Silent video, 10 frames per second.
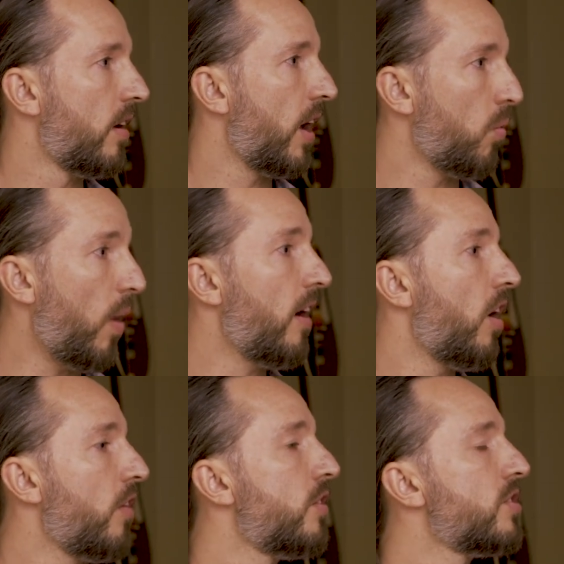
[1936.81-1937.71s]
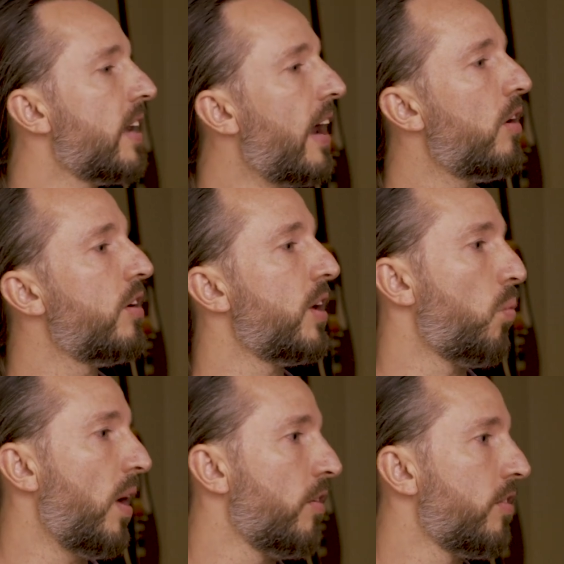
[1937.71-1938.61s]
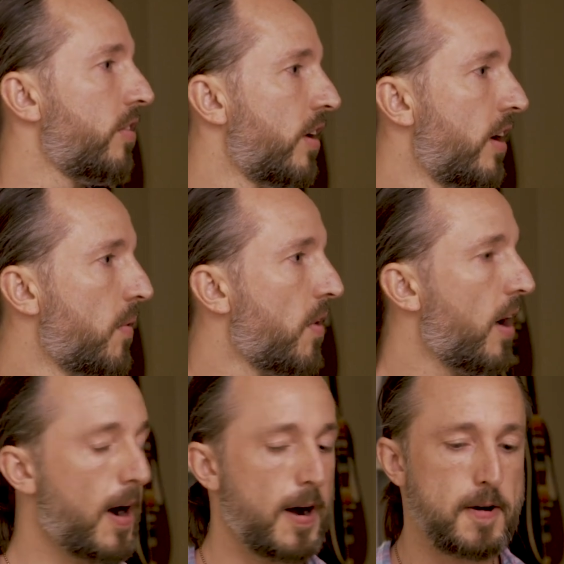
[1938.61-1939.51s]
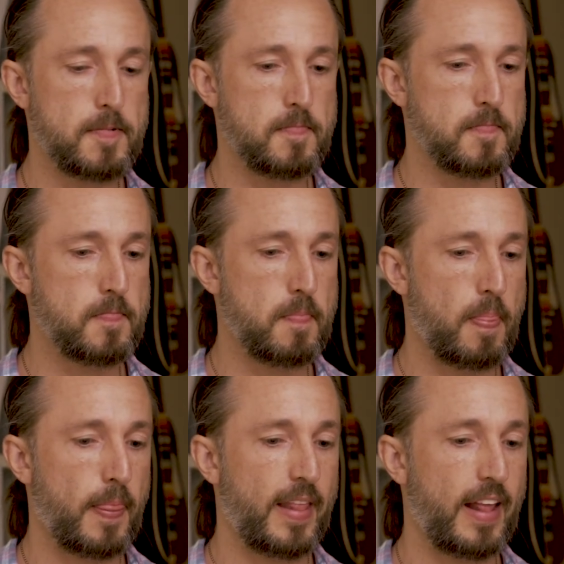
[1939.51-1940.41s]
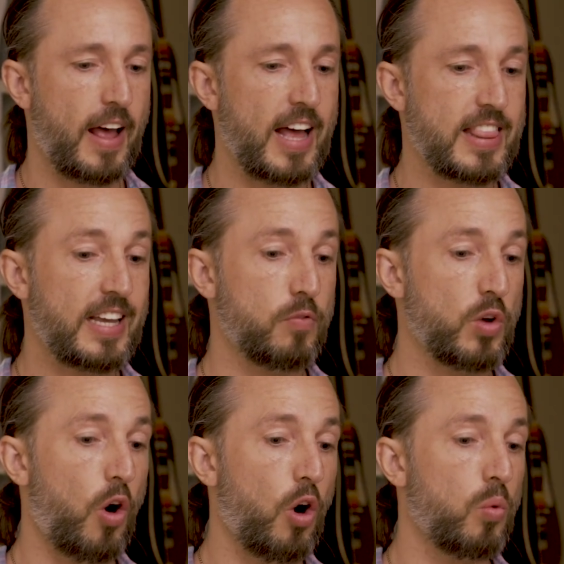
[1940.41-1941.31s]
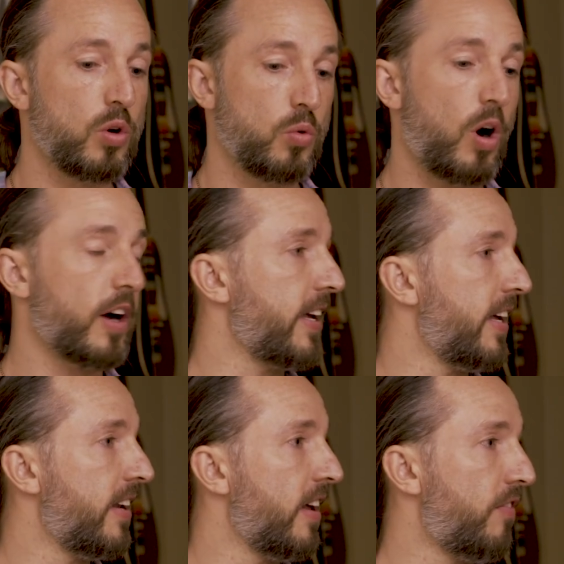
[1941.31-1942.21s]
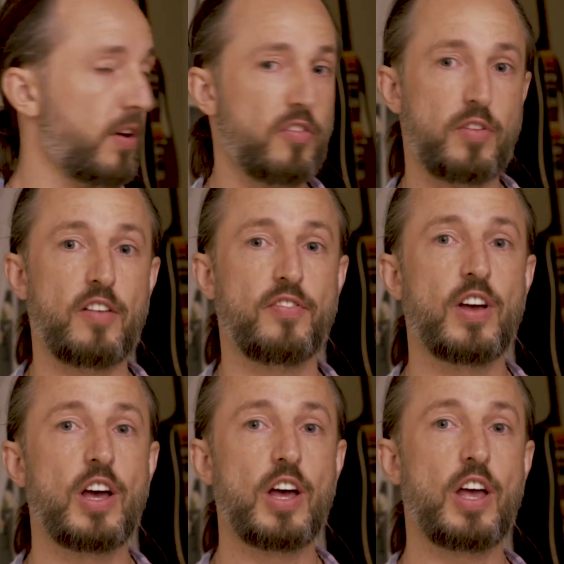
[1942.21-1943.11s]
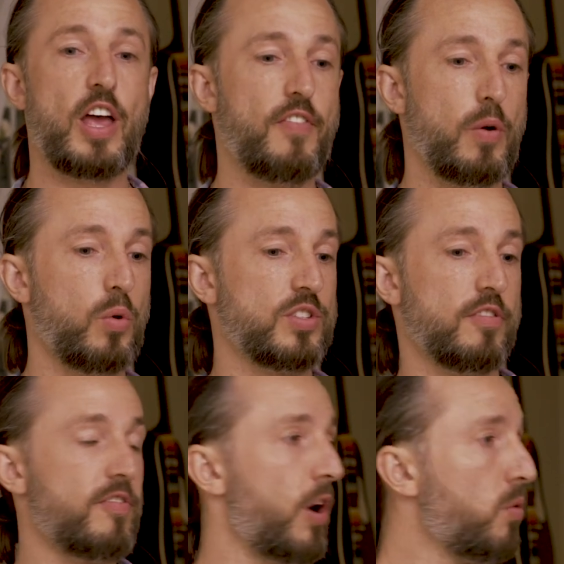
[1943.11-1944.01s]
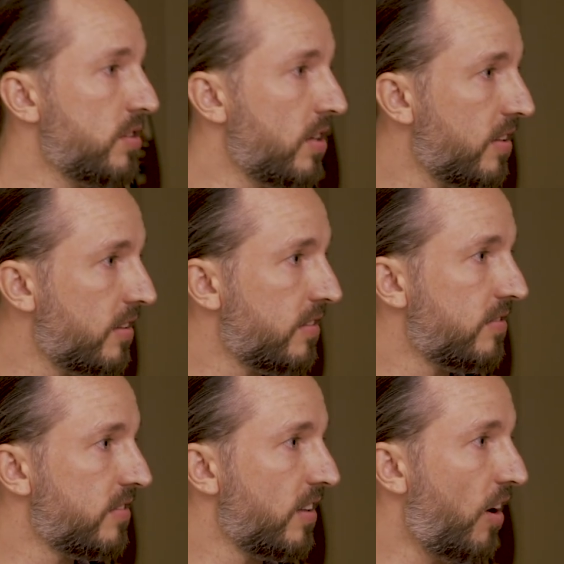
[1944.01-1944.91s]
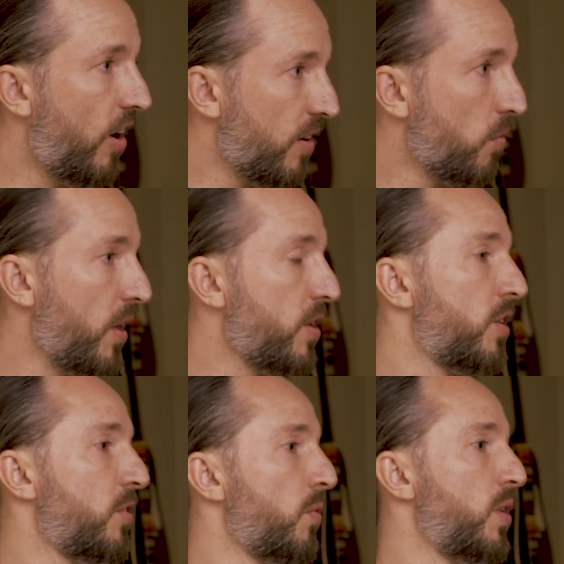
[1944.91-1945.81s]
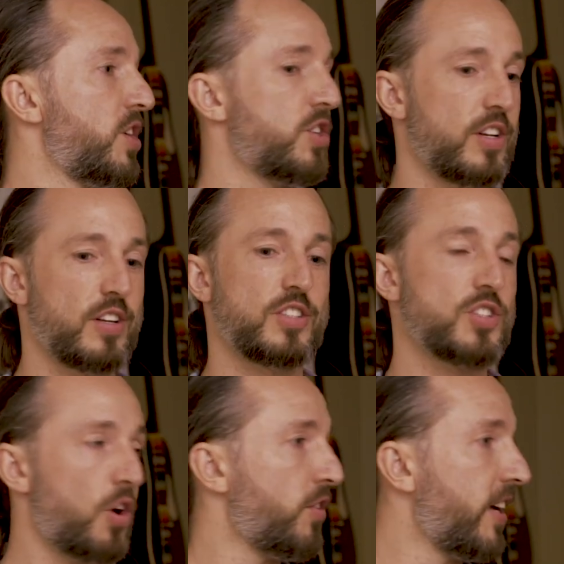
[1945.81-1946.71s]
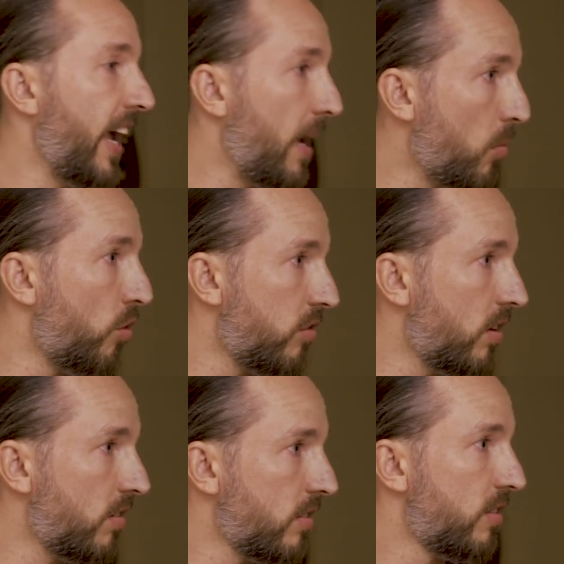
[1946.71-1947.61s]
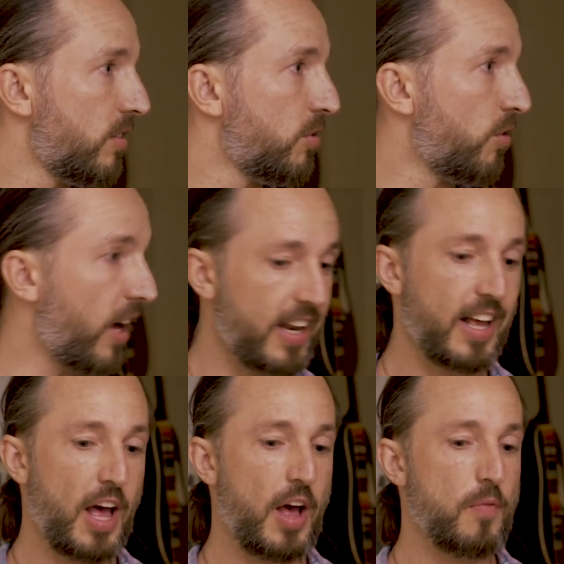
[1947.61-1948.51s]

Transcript: And why are others inheriting wealth? Um, mm-hmm. I think if we all were to walk in, if, if, if, if it was a vote on whether we should start the game over, mm-hmm. right?